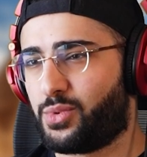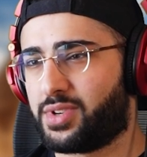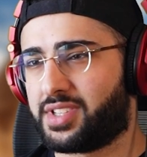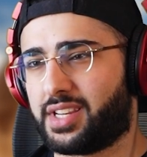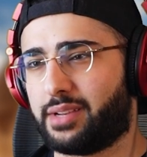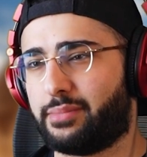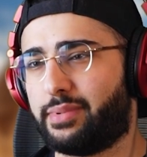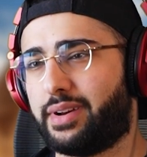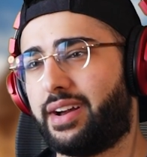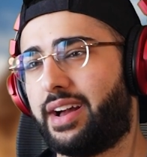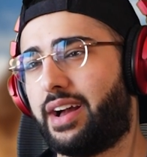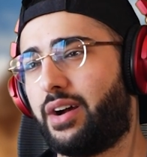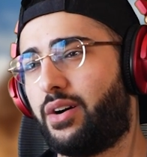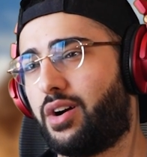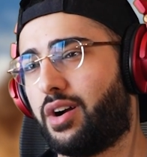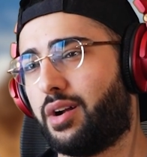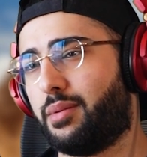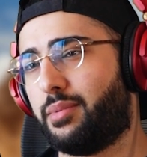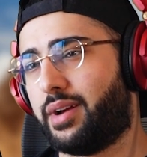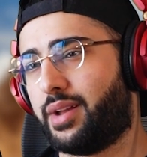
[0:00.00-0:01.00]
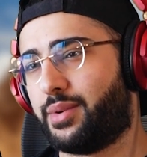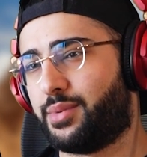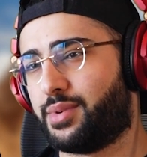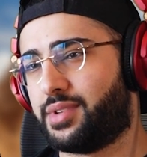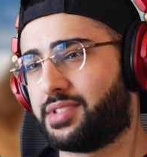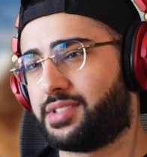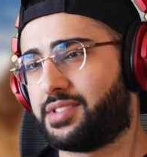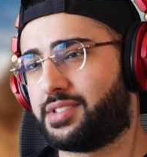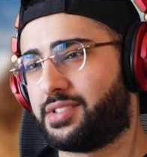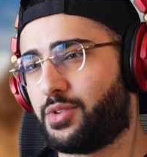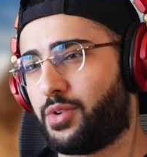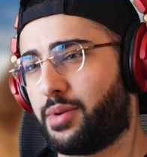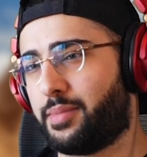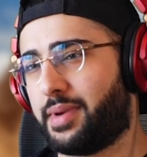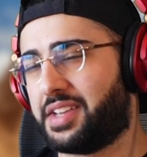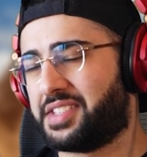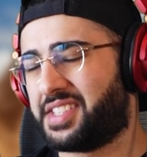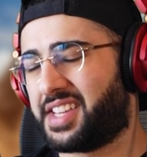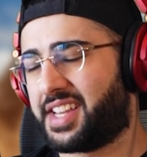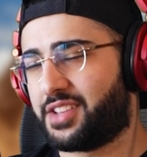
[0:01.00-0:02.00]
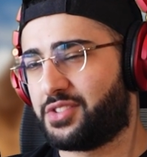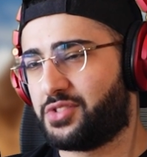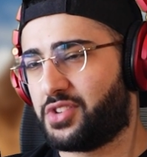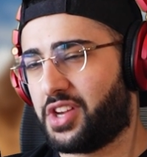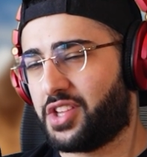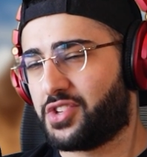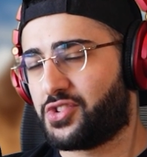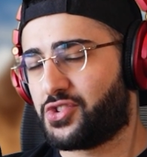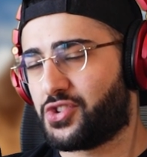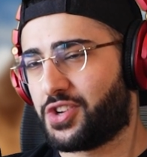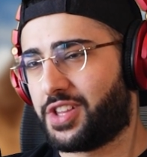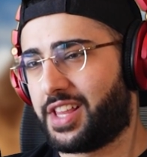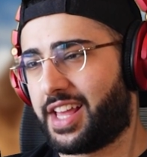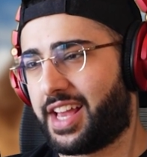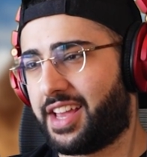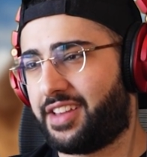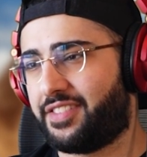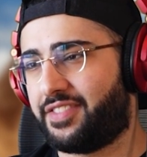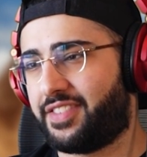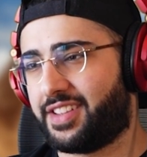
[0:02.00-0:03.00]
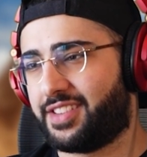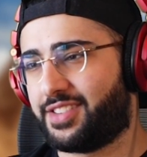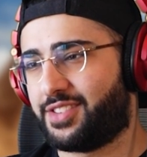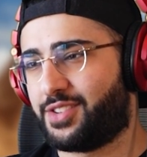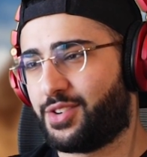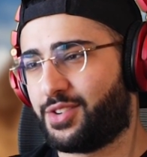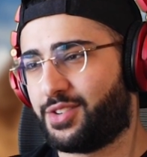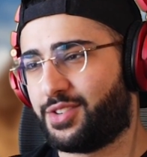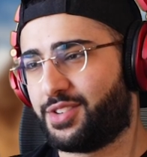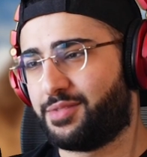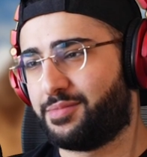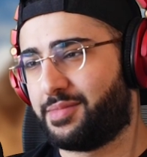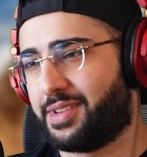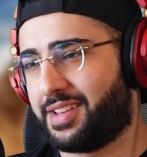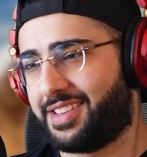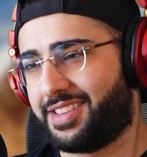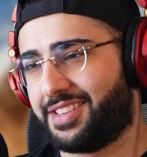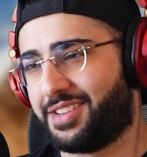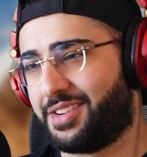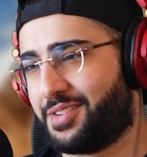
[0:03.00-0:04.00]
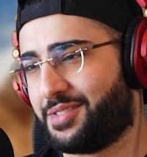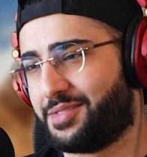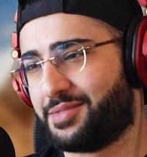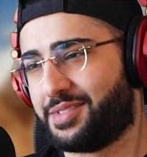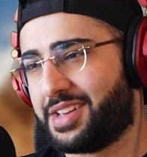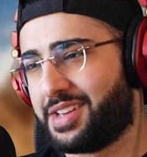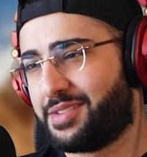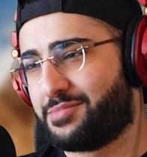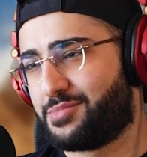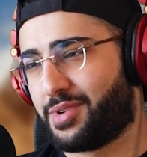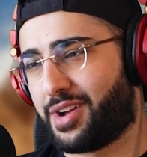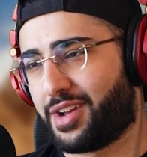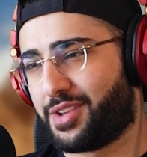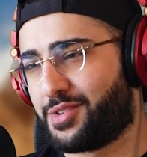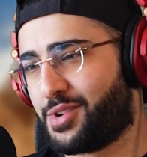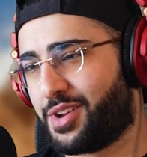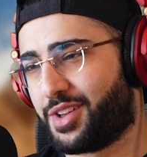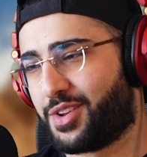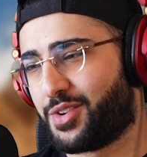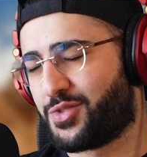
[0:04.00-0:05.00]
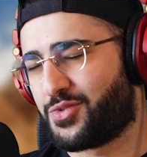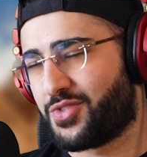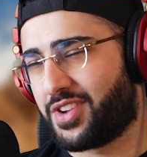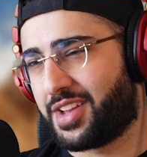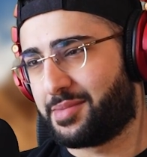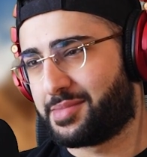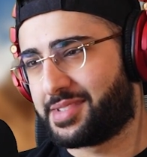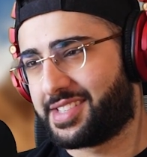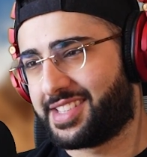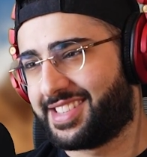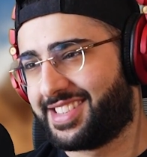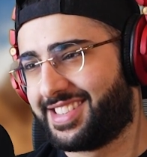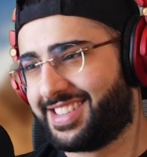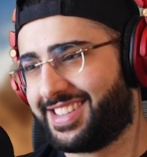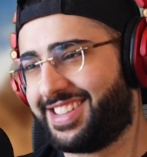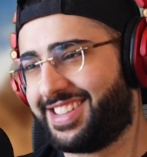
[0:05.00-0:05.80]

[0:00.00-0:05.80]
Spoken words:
Was it about how Arbonne was so amazing and changed your life and brought you all your dreams and